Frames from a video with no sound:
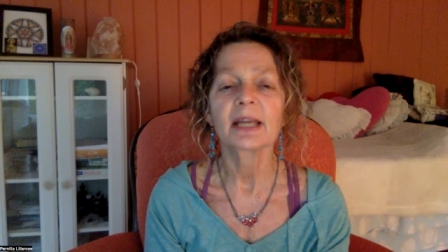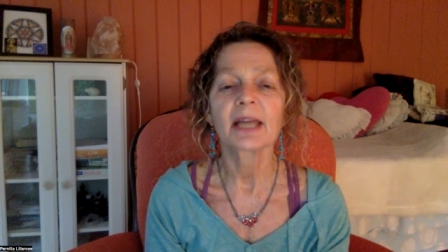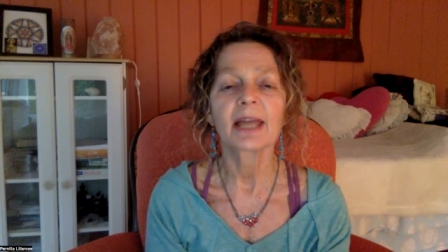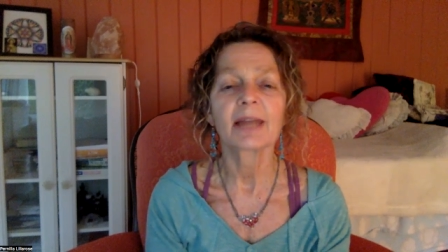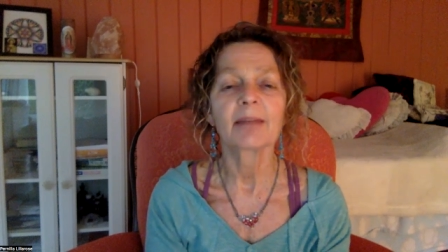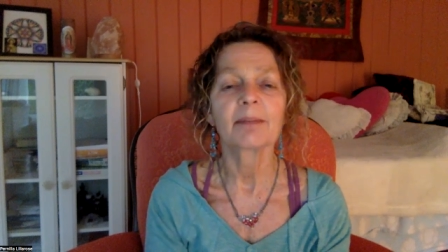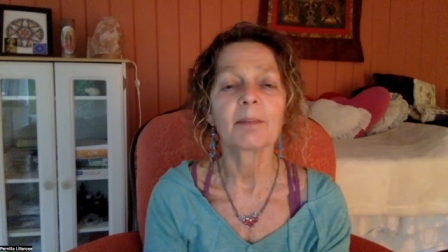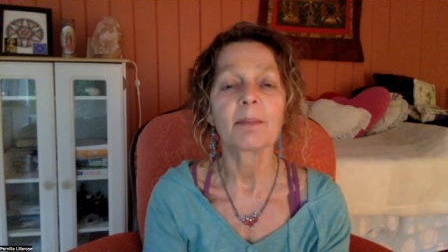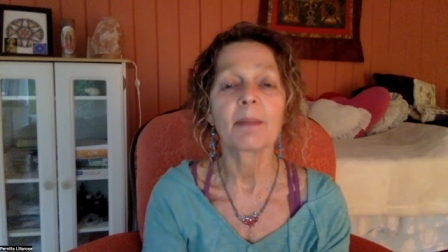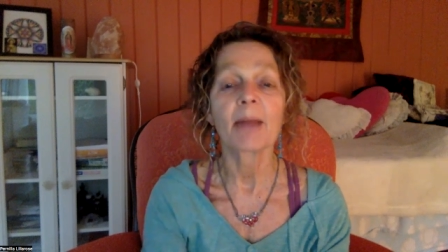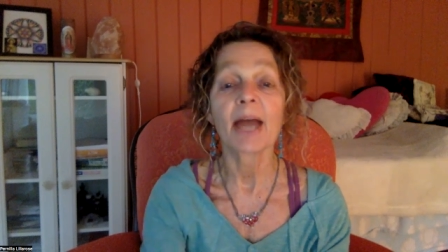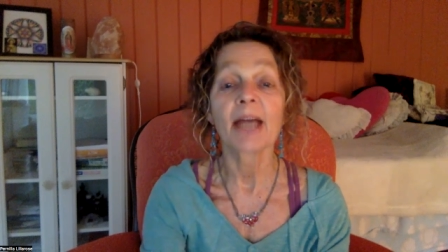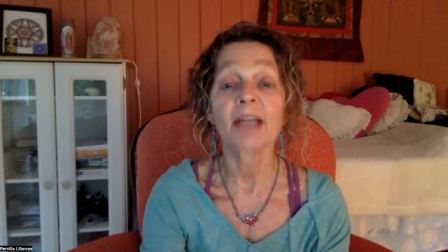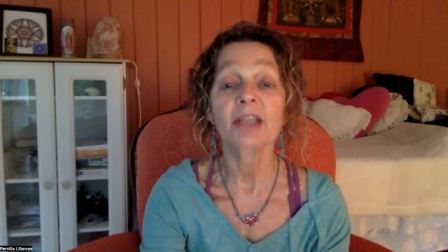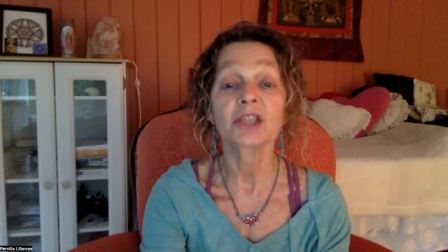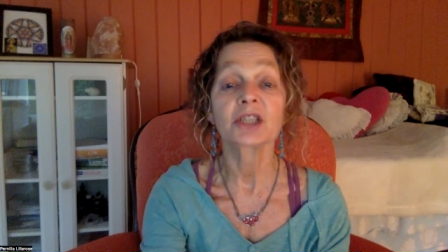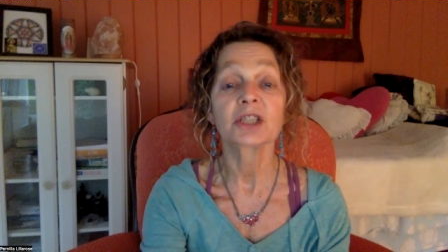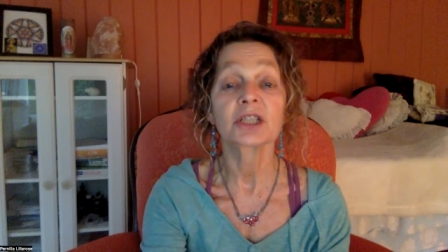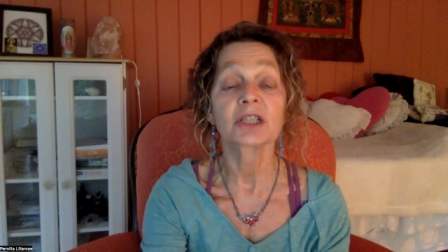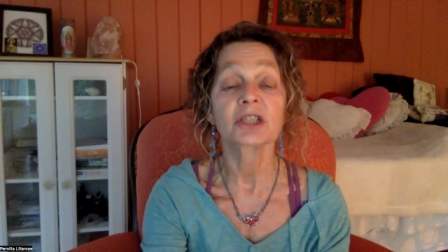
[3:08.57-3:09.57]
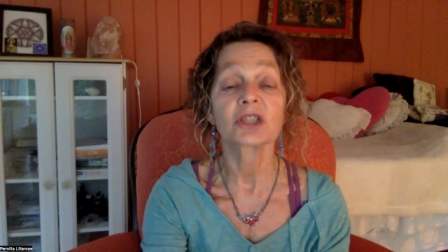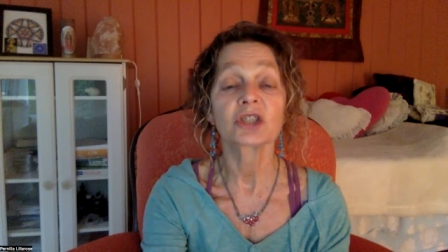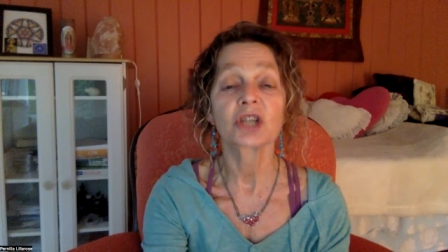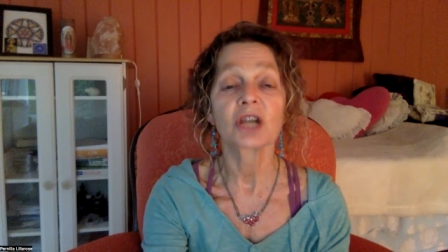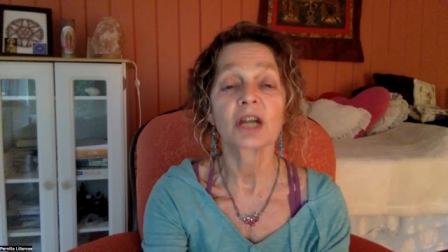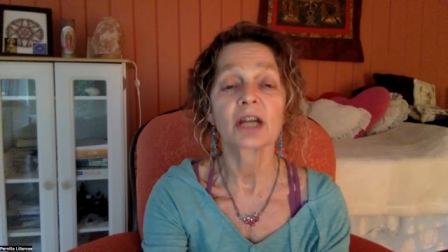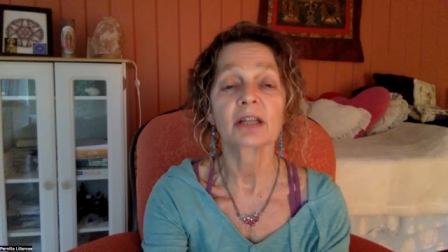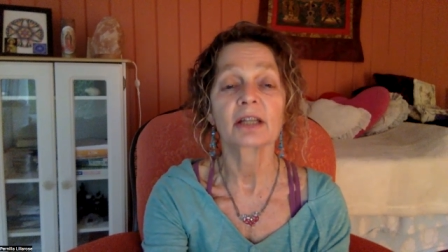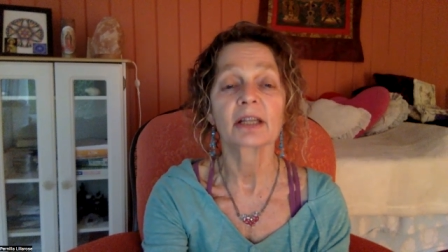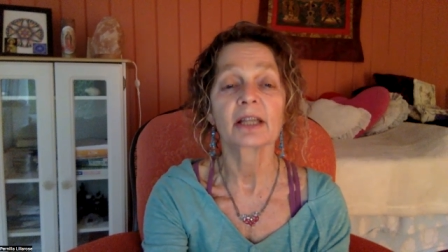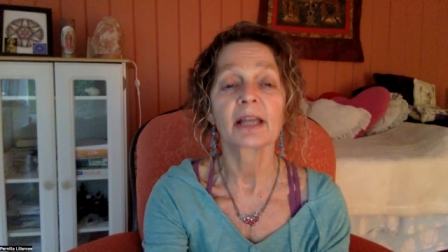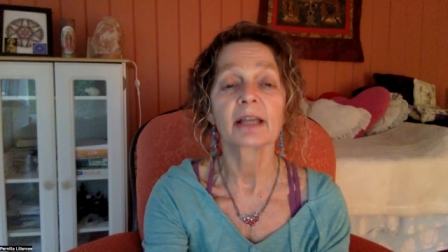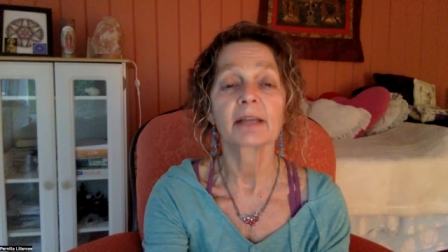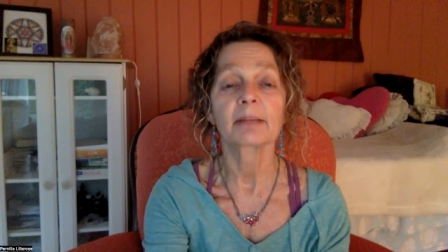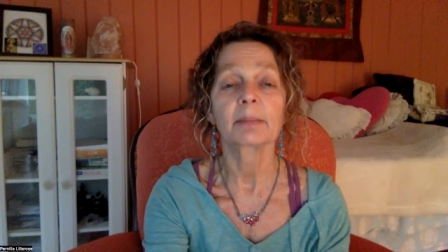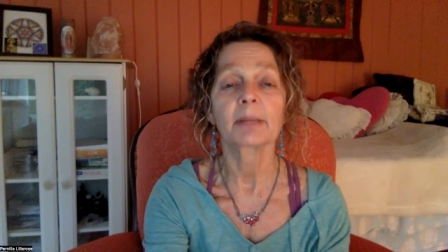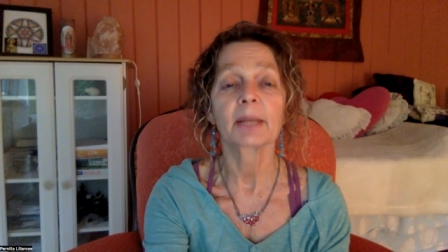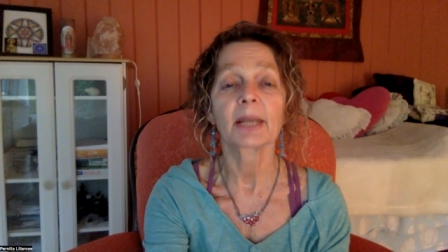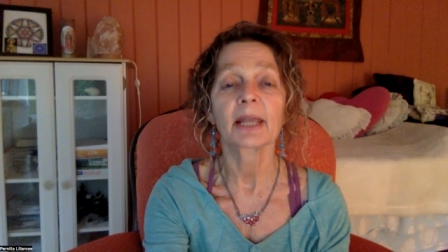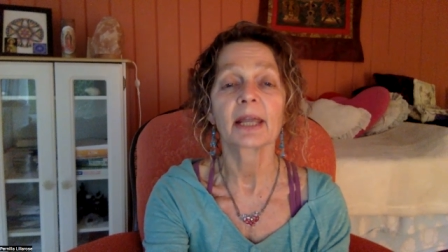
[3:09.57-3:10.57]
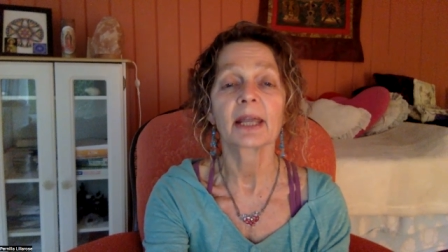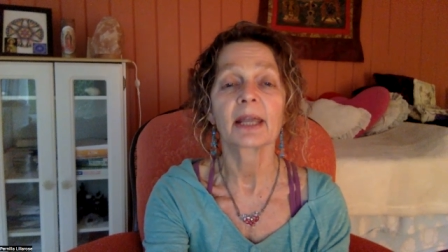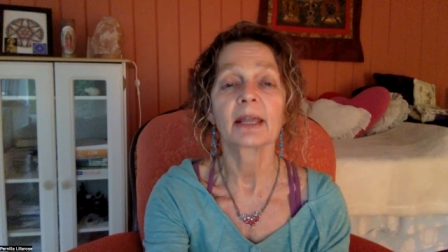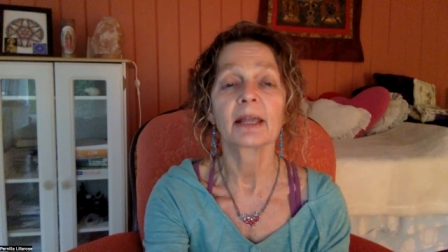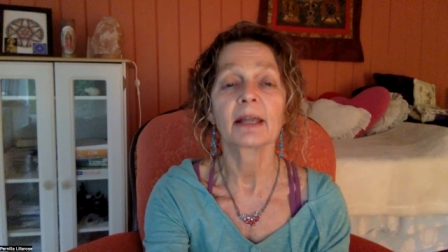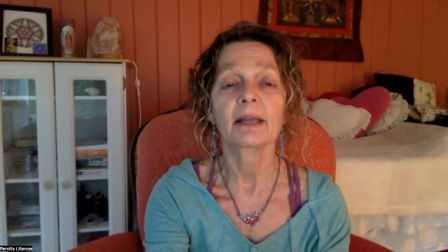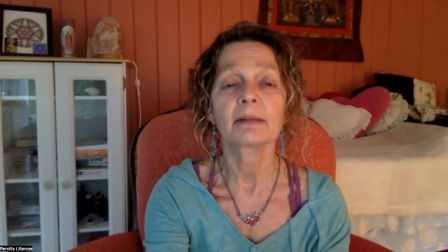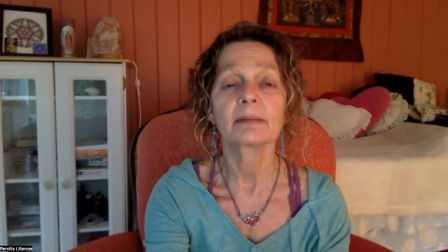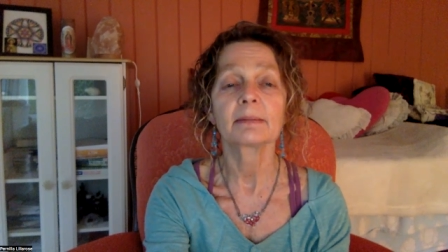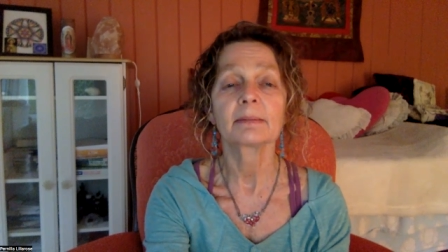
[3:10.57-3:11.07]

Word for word: and magic childlike play.